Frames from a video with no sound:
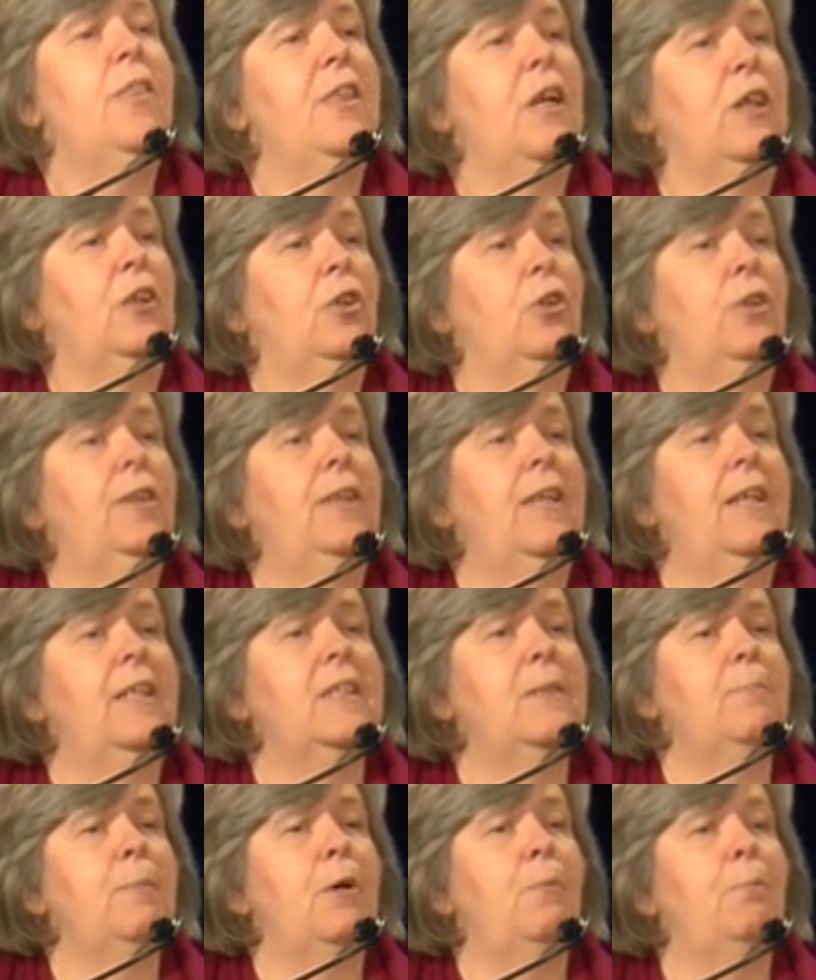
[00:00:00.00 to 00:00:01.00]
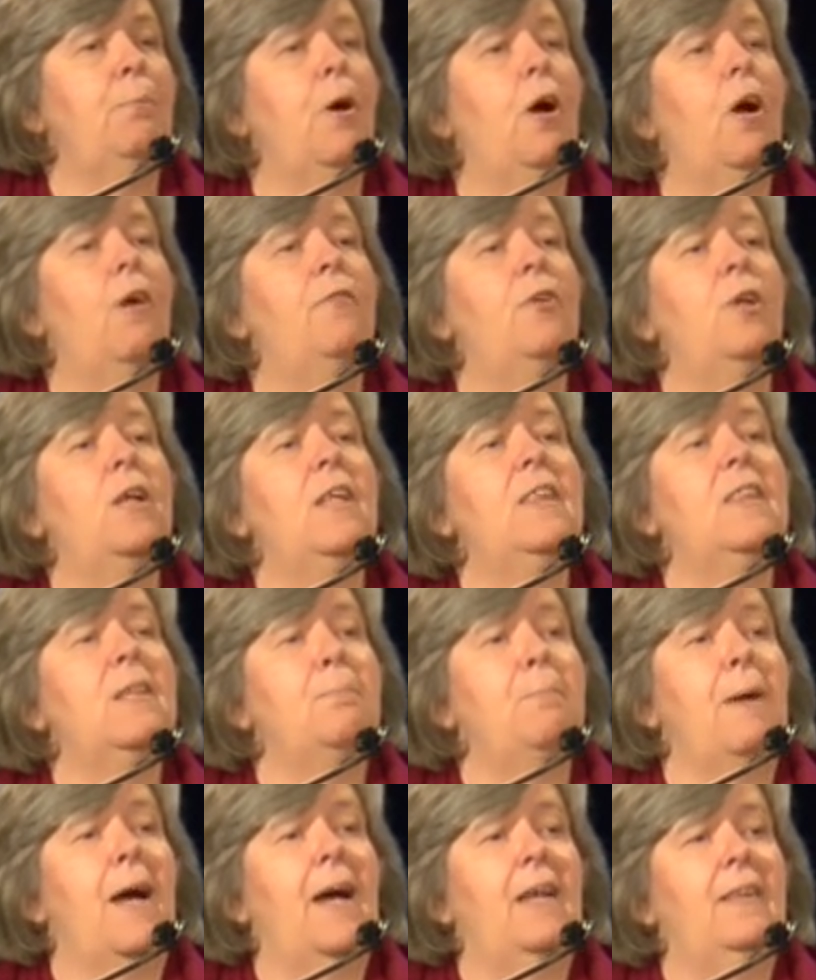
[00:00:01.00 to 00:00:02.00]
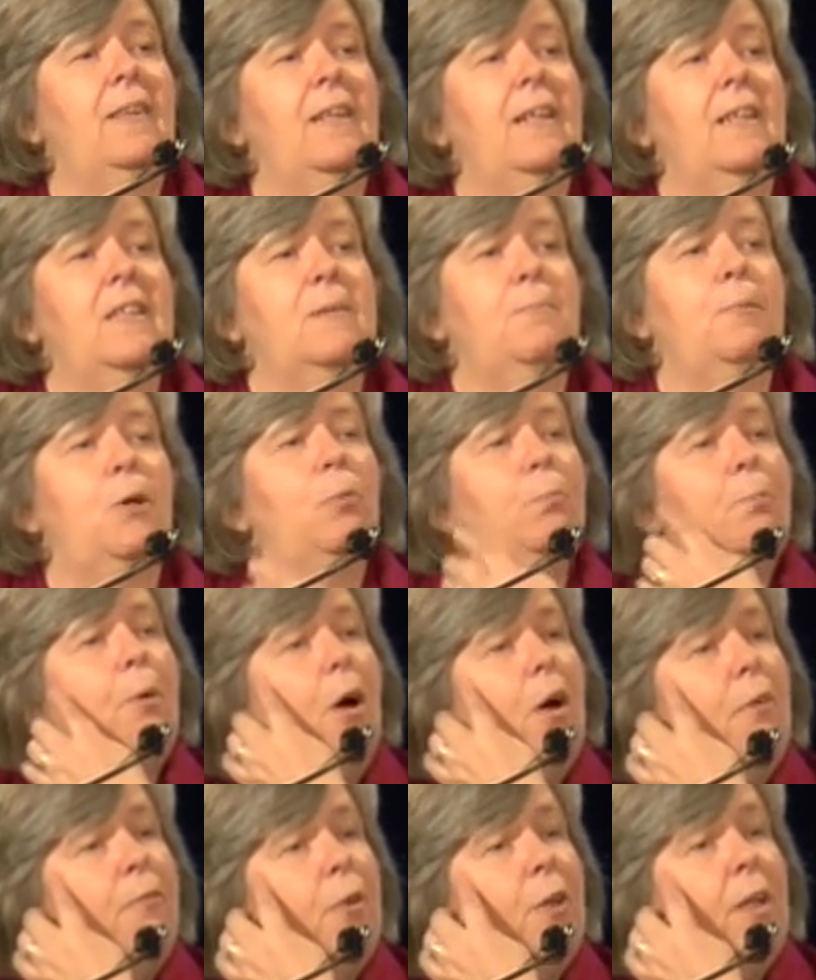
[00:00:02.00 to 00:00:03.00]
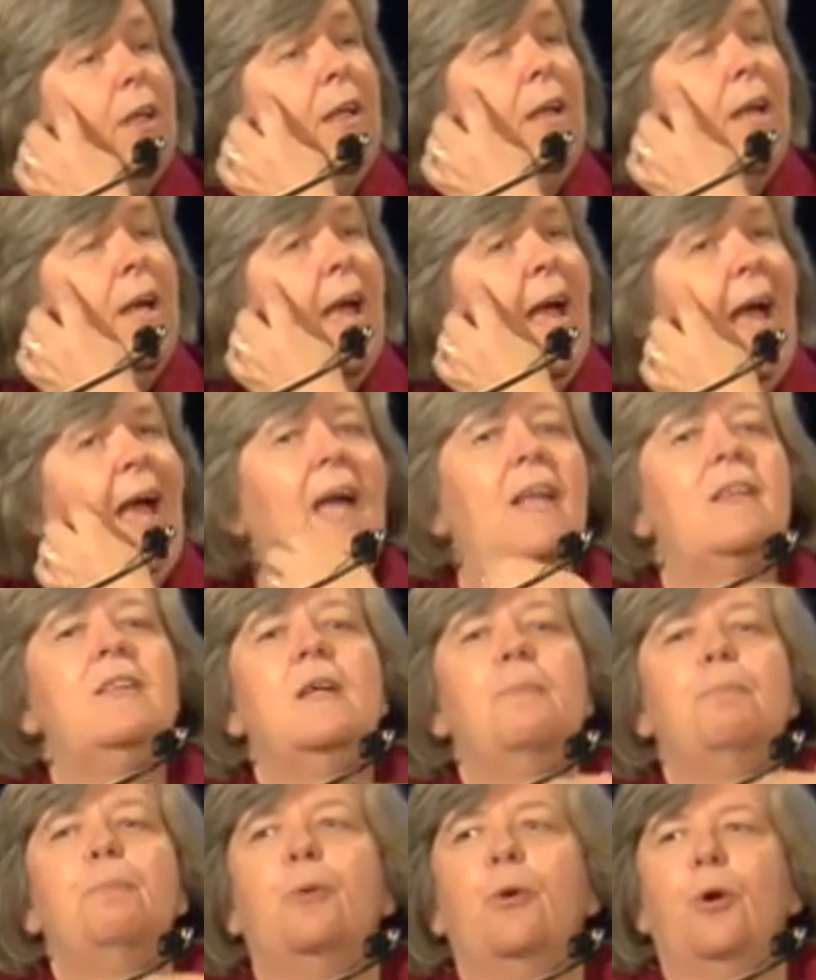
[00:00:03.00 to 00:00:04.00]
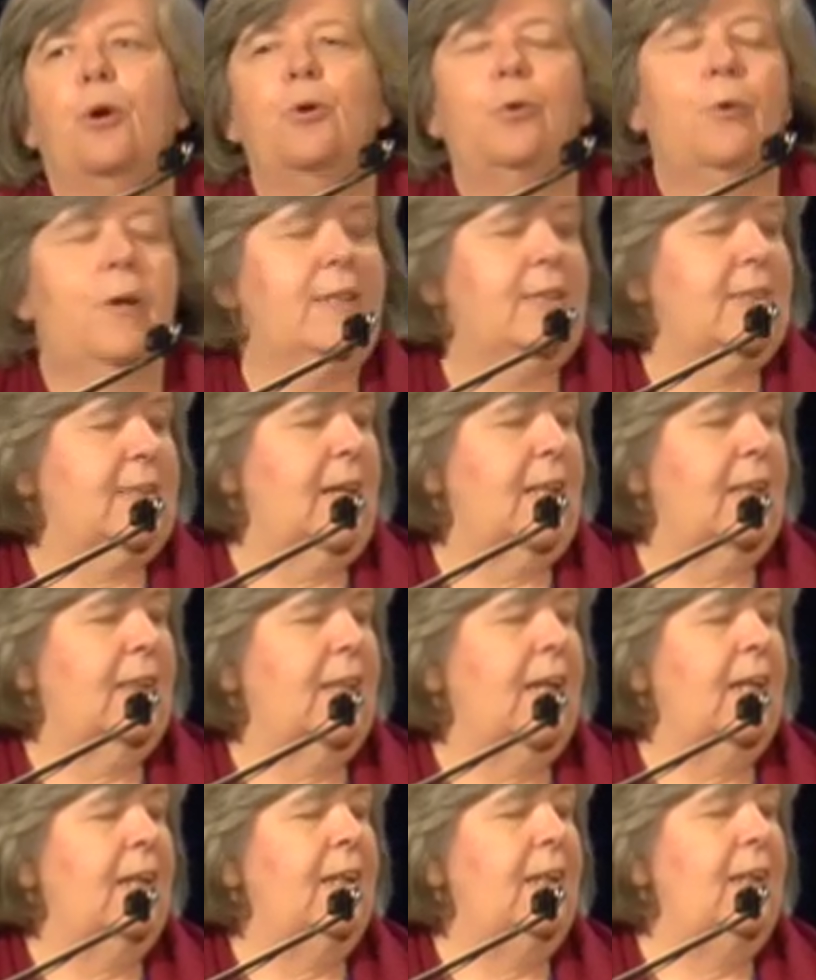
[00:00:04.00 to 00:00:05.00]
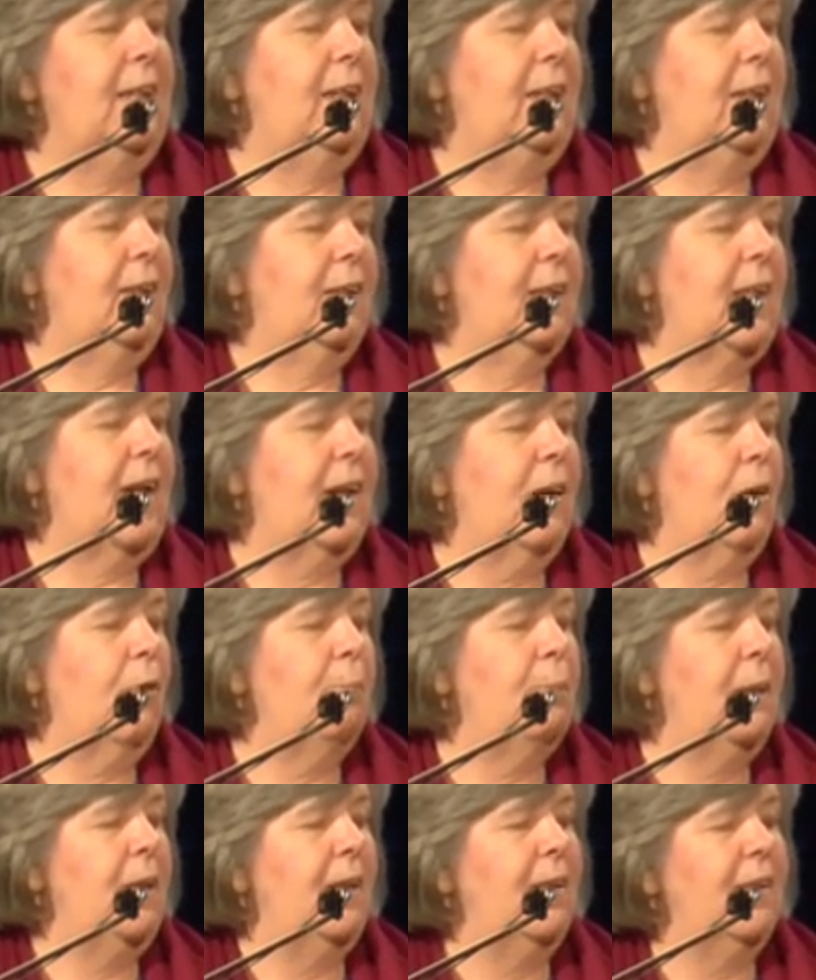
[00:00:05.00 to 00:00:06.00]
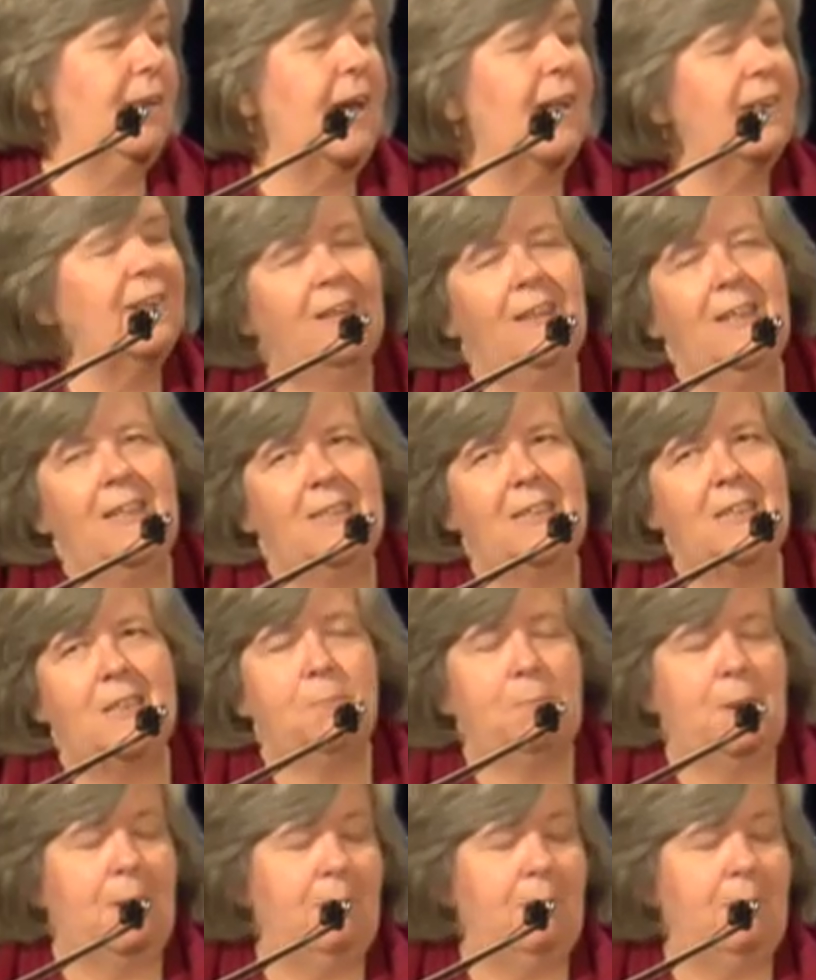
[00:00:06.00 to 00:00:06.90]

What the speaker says: the good things about poverty, the bad things about poverty, and the progress that that needs to